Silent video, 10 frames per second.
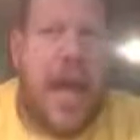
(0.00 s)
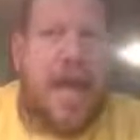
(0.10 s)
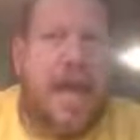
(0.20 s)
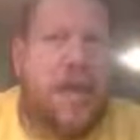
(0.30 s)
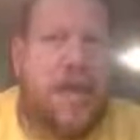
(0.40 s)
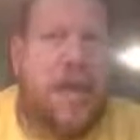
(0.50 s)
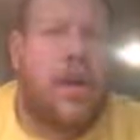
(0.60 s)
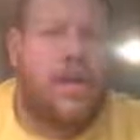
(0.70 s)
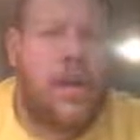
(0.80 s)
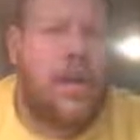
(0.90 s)
And not only did
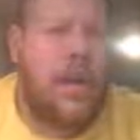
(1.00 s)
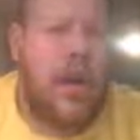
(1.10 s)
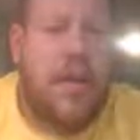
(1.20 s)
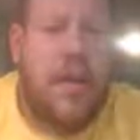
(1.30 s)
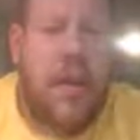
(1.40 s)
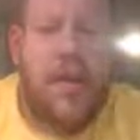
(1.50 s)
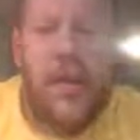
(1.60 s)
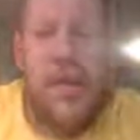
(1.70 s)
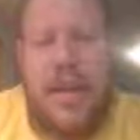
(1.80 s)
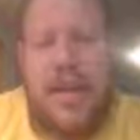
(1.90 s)
they all fight together, they
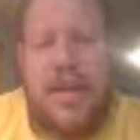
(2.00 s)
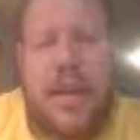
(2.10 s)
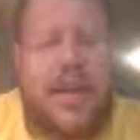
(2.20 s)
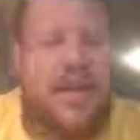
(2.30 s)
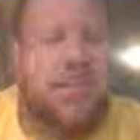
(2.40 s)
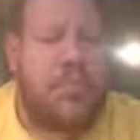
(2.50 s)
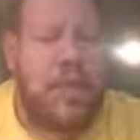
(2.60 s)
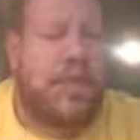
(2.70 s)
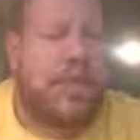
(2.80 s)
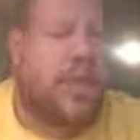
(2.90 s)
all didn't like the
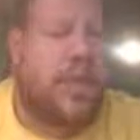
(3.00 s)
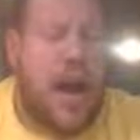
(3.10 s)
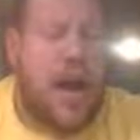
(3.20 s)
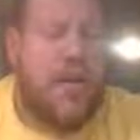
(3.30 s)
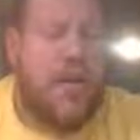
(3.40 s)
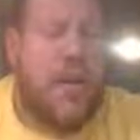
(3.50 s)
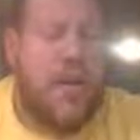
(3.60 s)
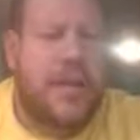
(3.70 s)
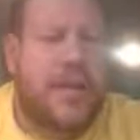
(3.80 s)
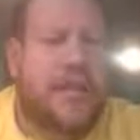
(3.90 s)
British together either,
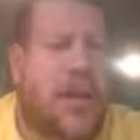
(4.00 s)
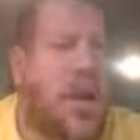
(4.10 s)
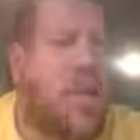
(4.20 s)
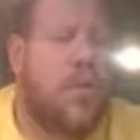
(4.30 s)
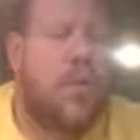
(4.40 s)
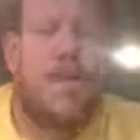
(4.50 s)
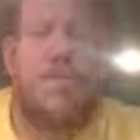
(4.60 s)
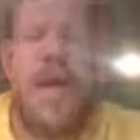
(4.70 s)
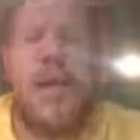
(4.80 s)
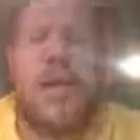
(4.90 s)
because they all were
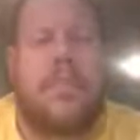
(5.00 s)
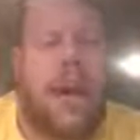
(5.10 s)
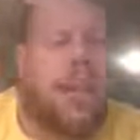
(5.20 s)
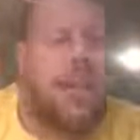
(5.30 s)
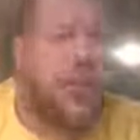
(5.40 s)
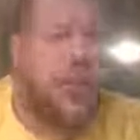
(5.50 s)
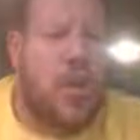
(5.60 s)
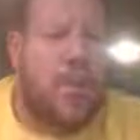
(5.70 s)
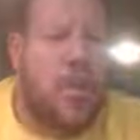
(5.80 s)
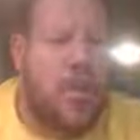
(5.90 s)
impacted by the British
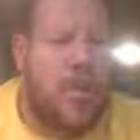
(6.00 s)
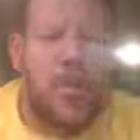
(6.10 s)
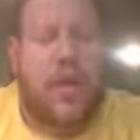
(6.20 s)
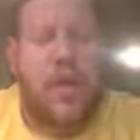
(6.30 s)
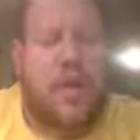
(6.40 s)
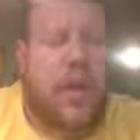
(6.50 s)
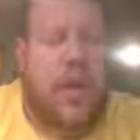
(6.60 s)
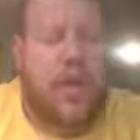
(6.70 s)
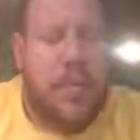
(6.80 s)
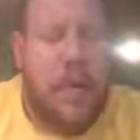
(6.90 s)
Army Corps thinking they're
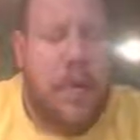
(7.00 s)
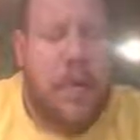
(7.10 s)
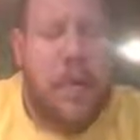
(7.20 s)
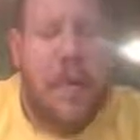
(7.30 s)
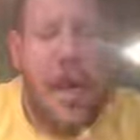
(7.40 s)
better than everybody.